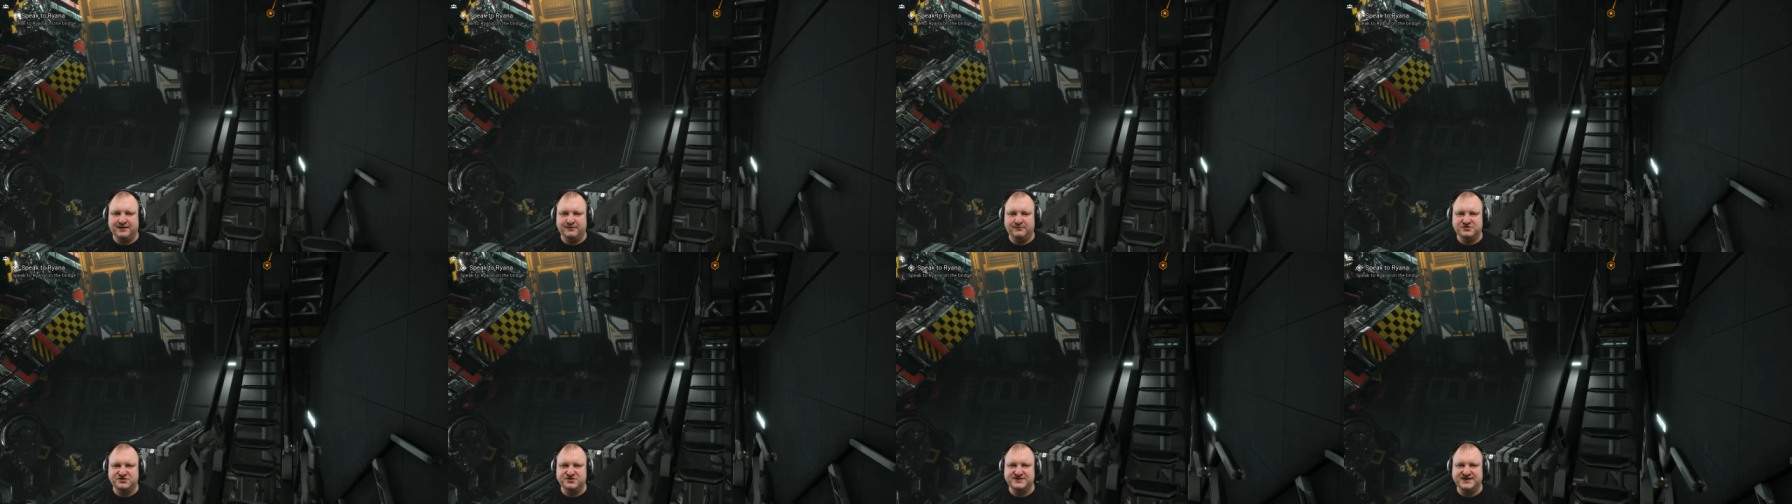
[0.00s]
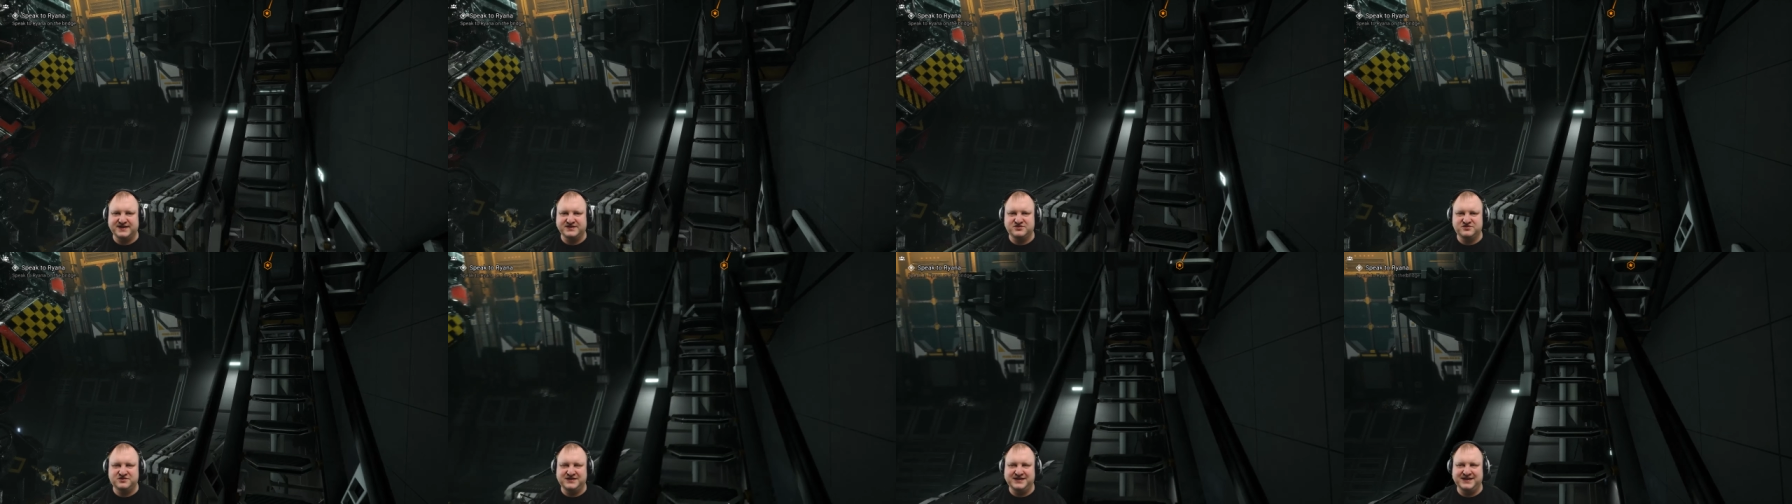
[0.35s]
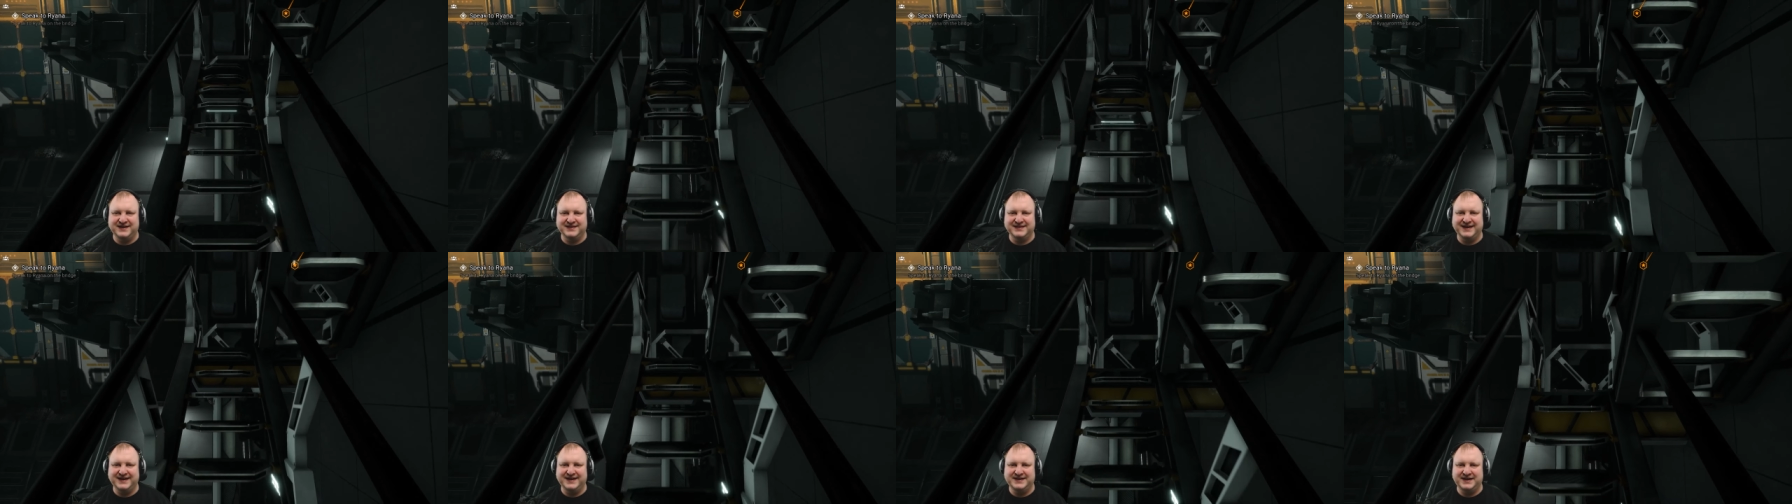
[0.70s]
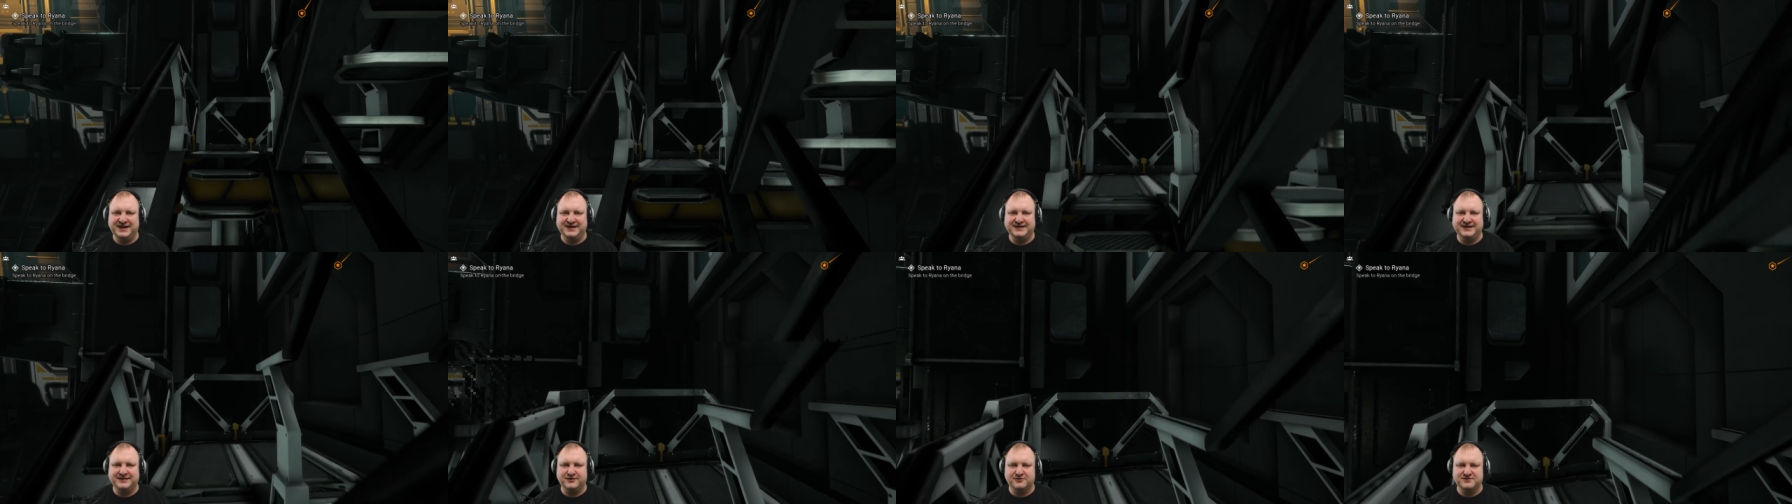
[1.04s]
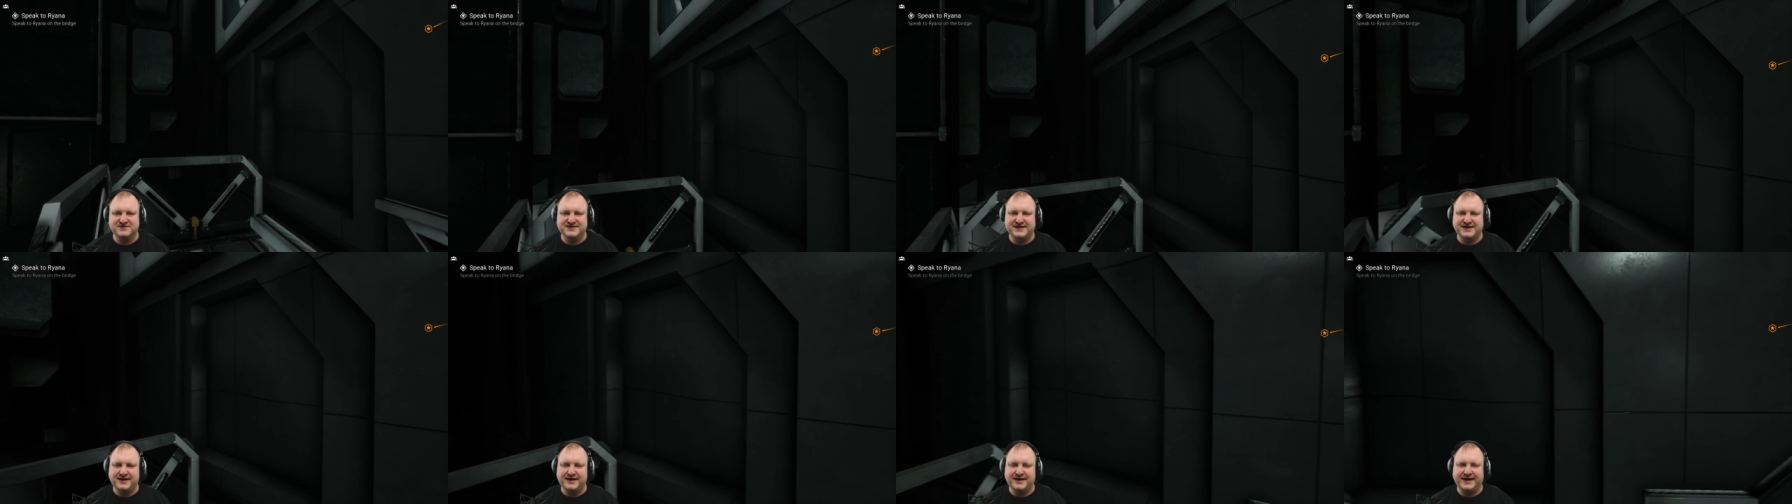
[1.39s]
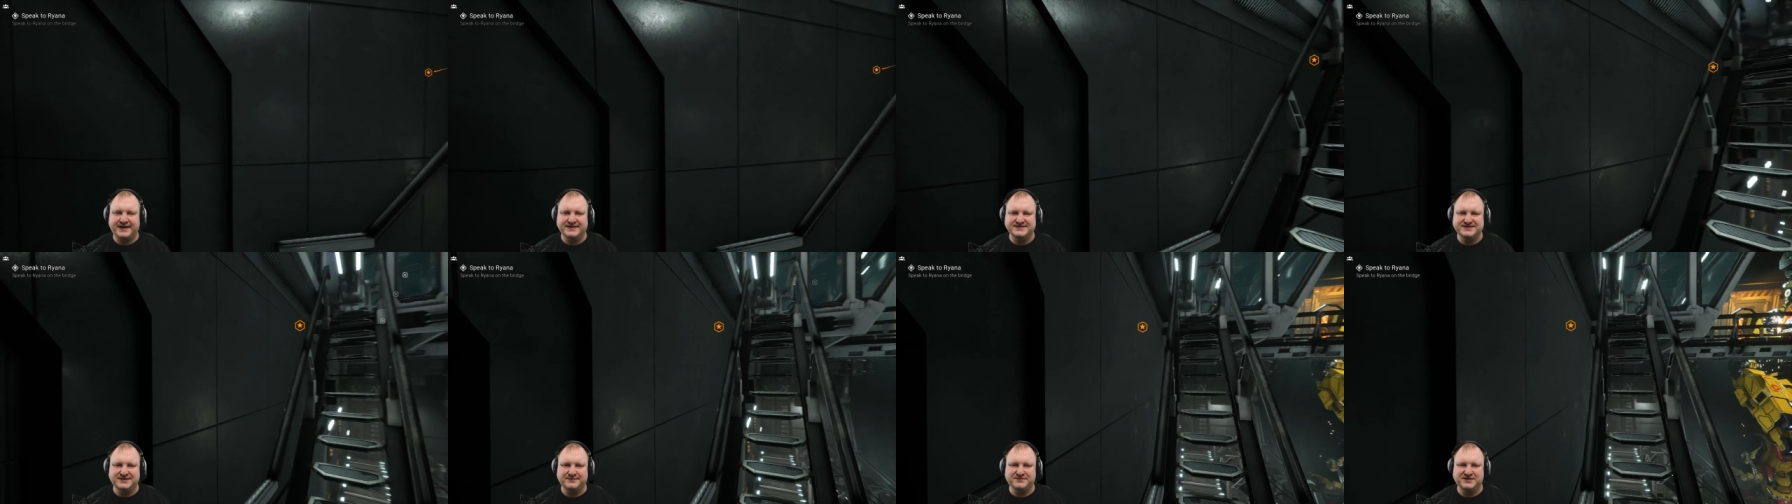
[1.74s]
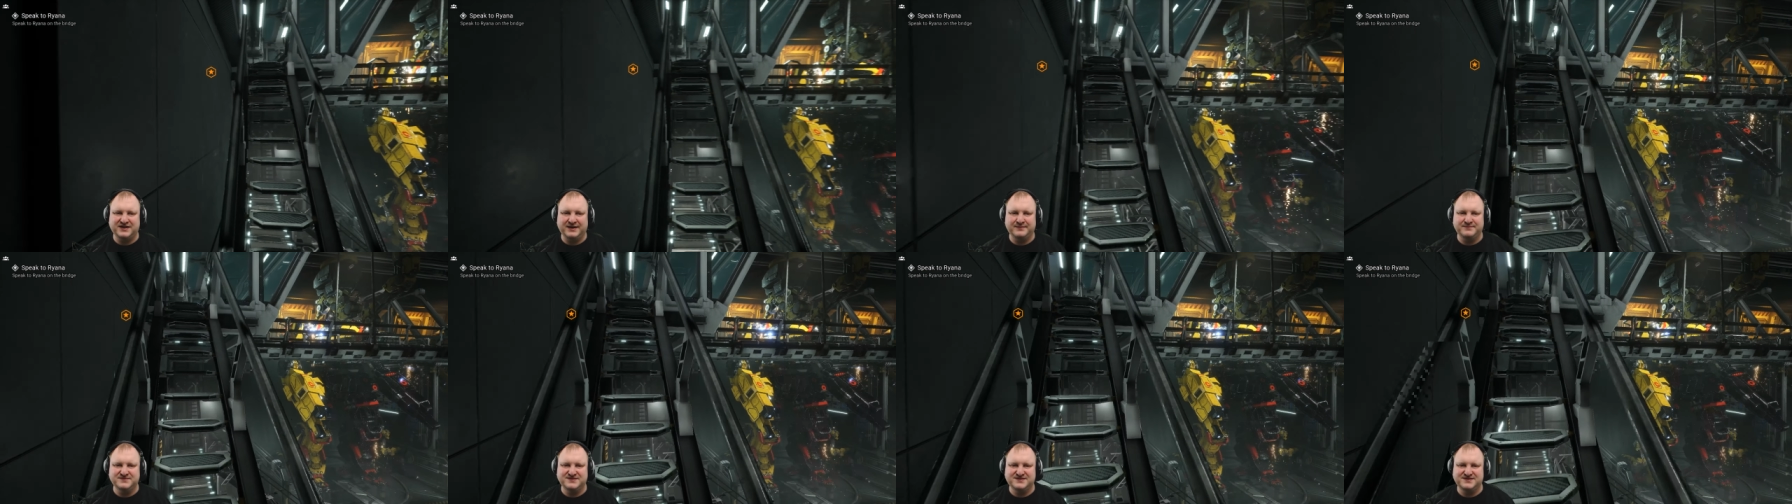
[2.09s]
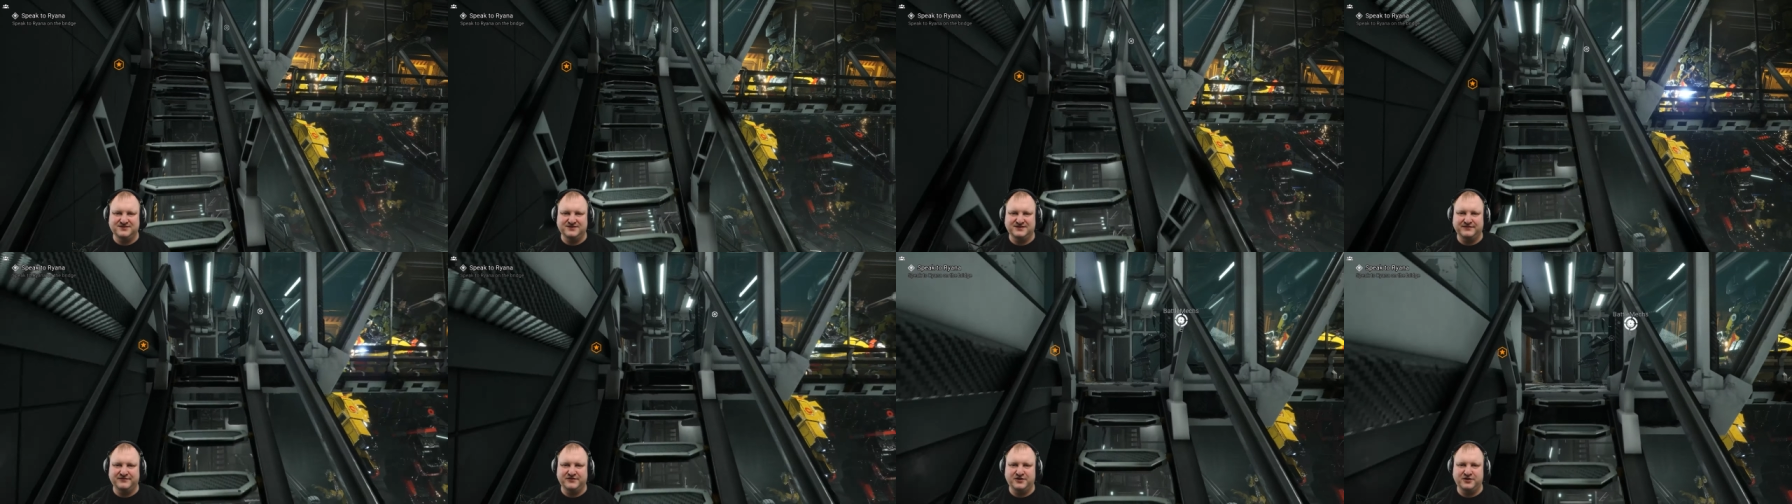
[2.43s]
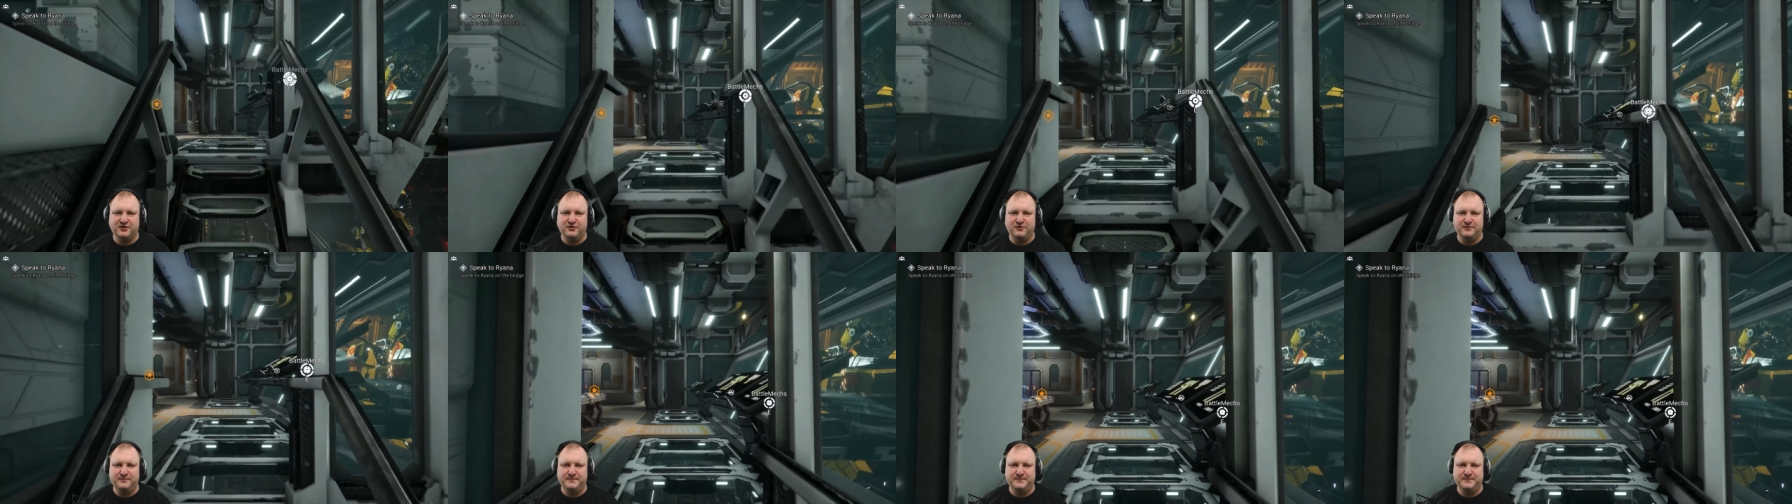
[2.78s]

which is actually a lady that looks like a guy sometimes. You never know.